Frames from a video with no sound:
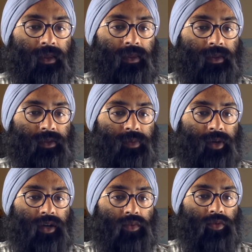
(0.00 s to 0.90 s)
This
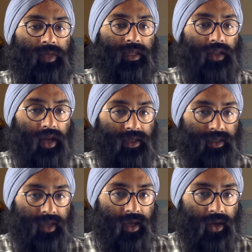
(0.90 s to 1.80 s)
pawn will be lost
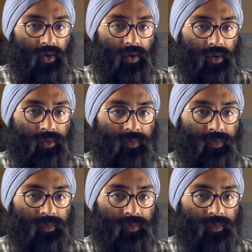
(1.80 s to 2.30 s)
now.